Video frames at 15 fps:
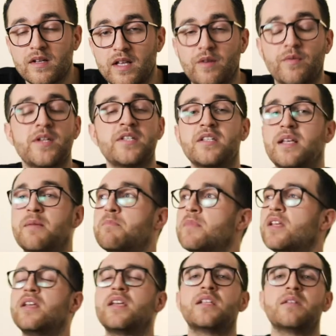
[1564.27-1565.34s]
Like, recently,
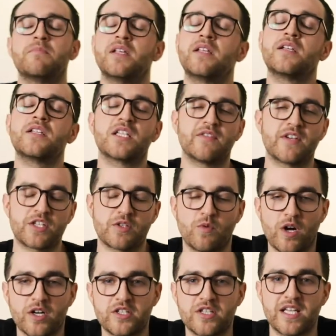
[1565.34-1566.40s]
million, millions of us
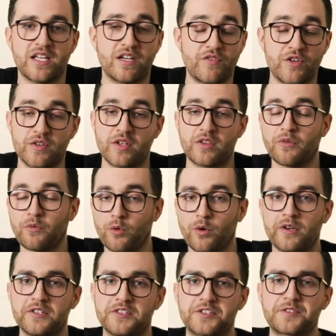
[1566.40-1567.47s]
watched the interview that the
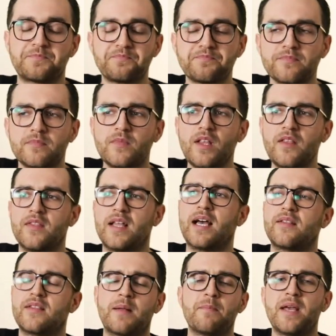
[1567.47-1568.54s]
Royals
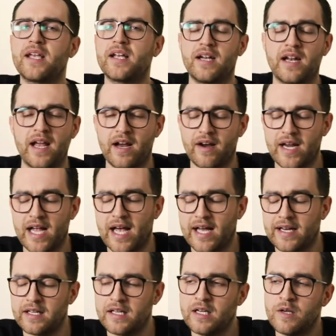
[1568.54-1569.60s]
that that Meghan and Harry
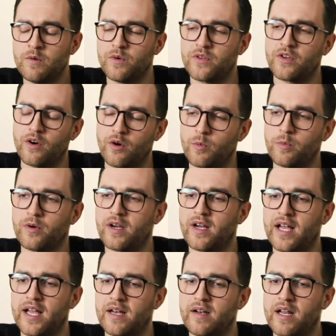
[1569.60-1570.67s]
had with Oprah,
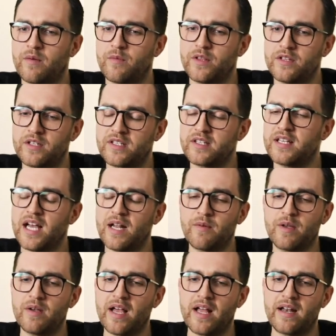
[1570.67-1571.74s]
and, and we looked at that, and
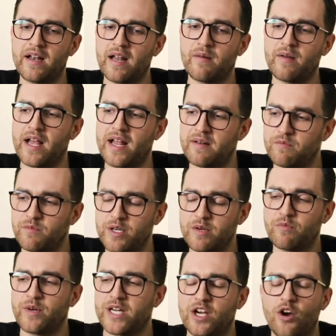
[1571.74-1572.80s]
we and and, and we
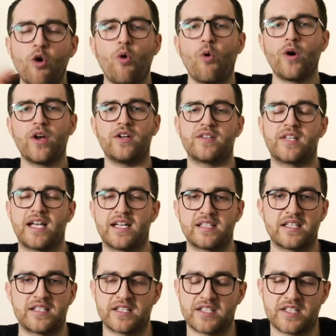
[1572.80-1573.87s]
recoiled as,
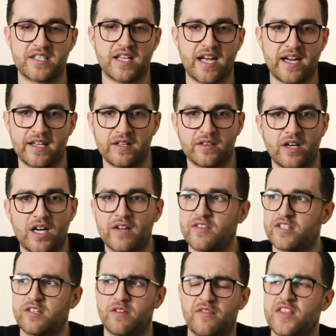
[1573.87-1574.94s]
as a society. A lot of
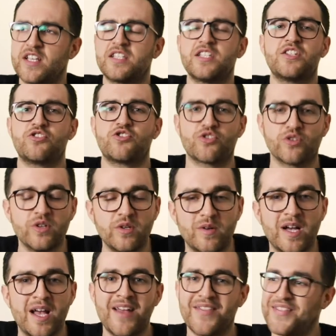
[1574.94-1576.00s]
us, you know, if this is true,
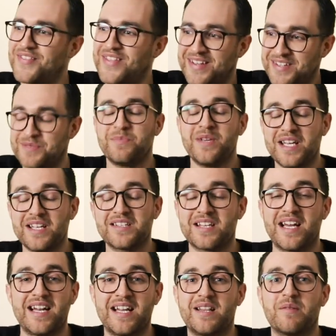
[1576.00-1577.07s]
this means
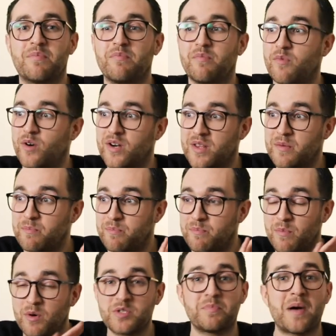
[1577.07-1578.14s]
that in the one of the
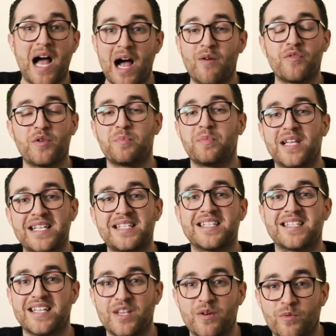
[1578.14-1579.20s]
most powerful
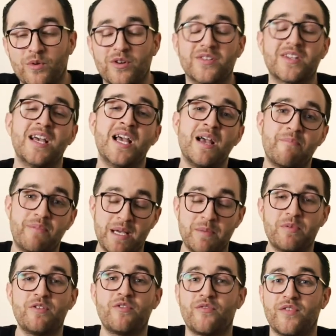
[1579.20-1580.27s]
places in the world,
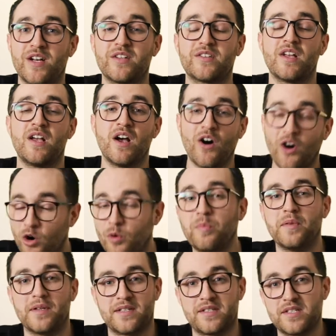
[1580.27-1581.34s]
people felt
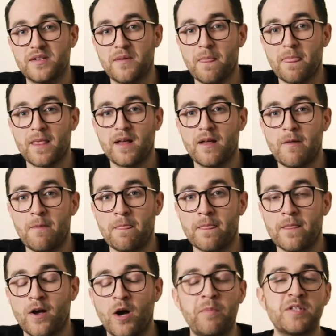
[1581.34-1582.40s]
hopeless.
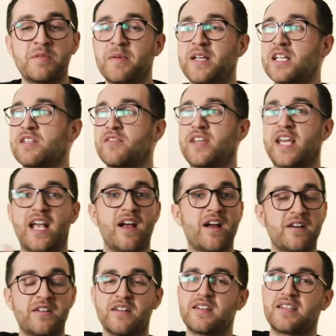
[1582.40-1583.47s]
Hopeless because of
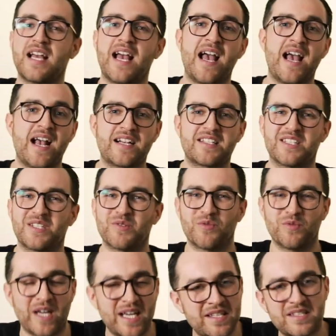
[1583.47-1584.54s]
character attacks and
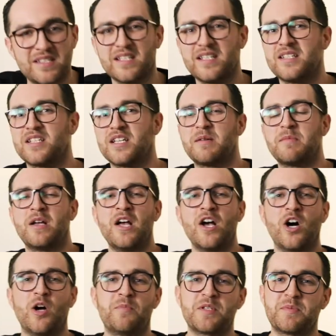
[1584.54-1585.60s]
racism,
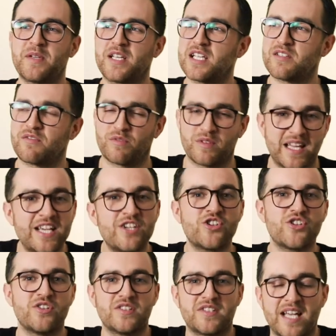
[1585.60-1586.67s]
hopeless because of
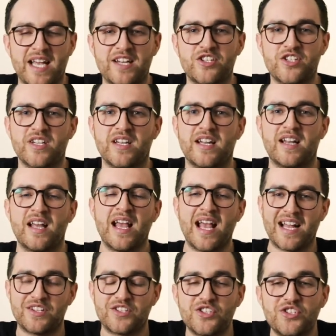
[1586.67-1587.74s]
relational tension and,
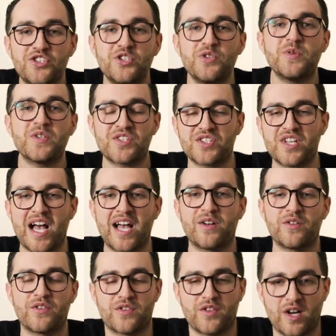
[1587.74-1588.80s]
and
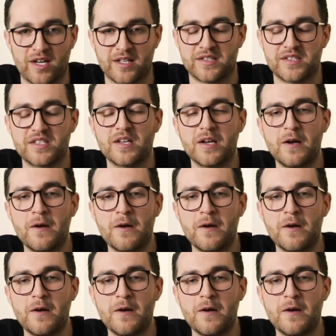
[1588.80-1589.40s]
suicidal thoughts.